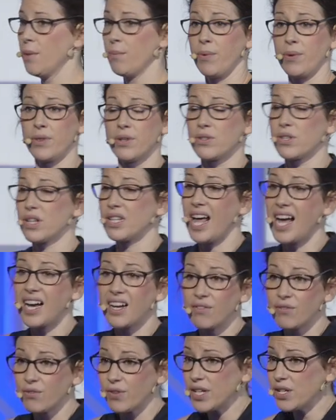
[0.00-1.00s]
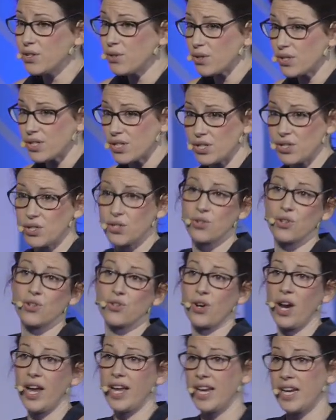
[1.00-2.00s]
But there's a lack of resources to
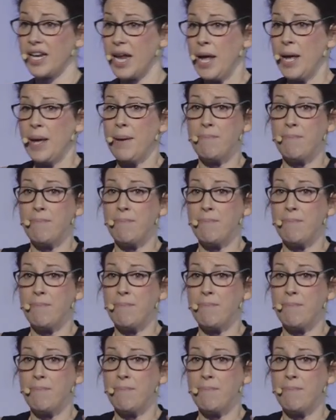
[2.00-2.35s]
try and